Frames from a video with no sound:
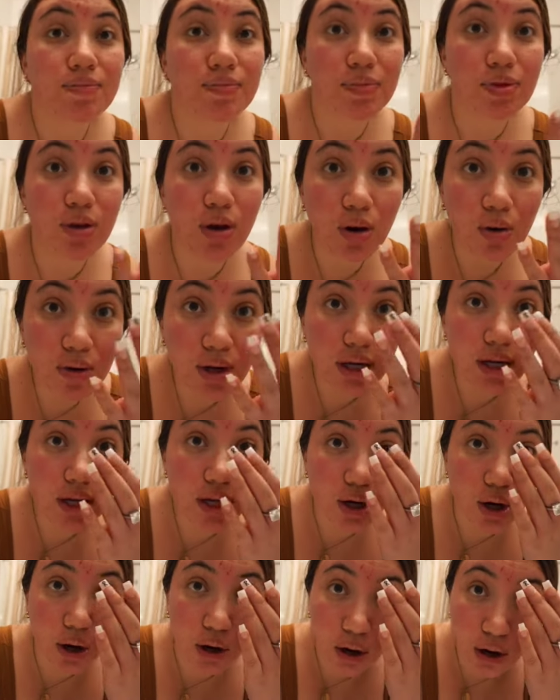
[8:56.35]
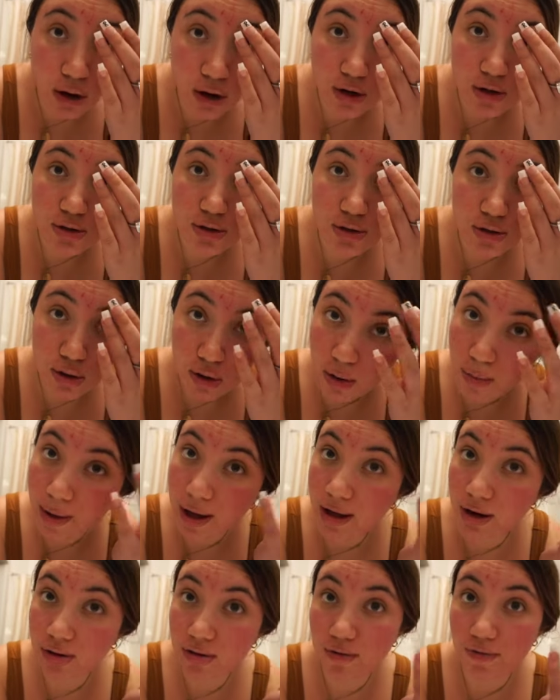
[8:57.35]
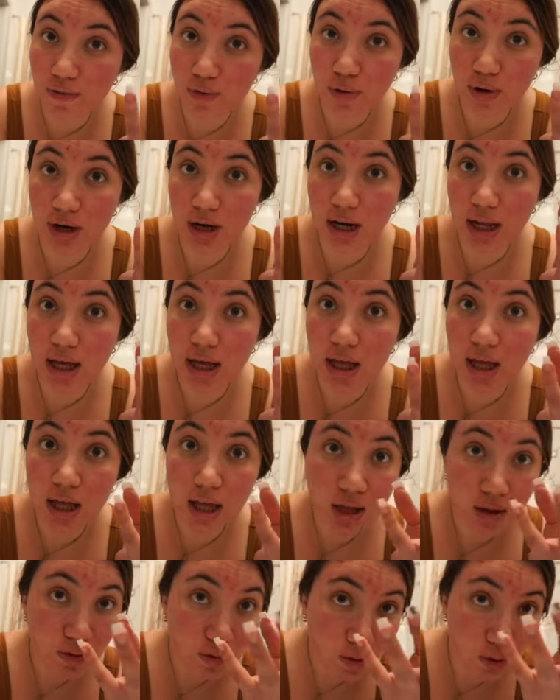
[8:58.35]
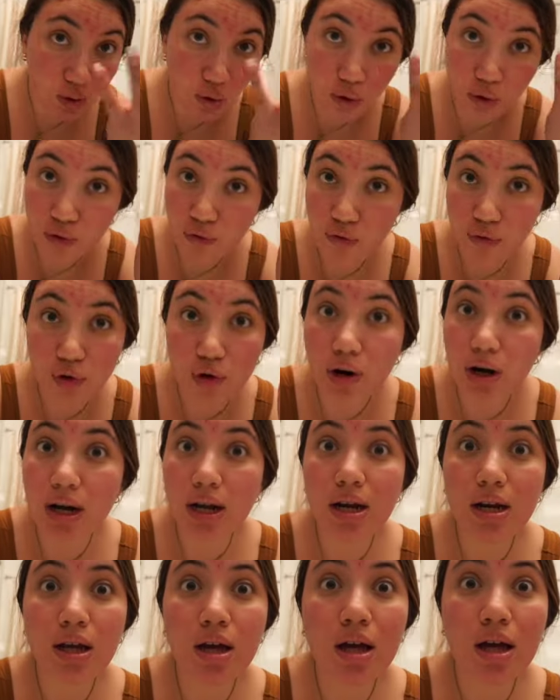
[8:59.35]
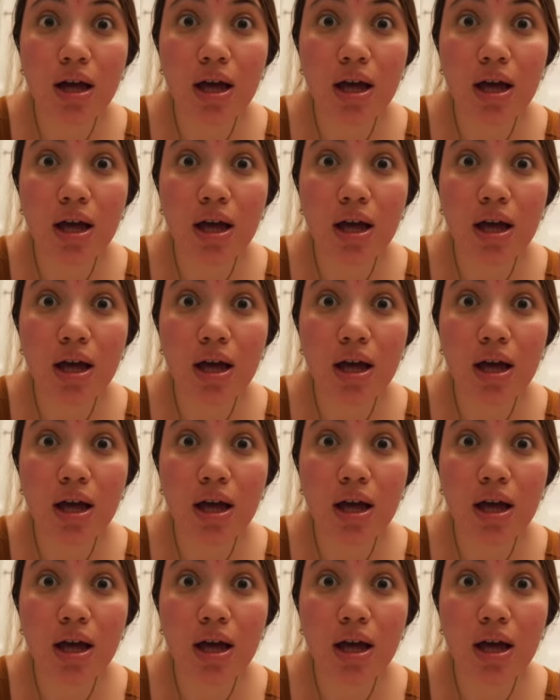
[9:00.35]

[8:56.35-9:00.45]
Loki it hurt so bad on the forehead like the whole forehead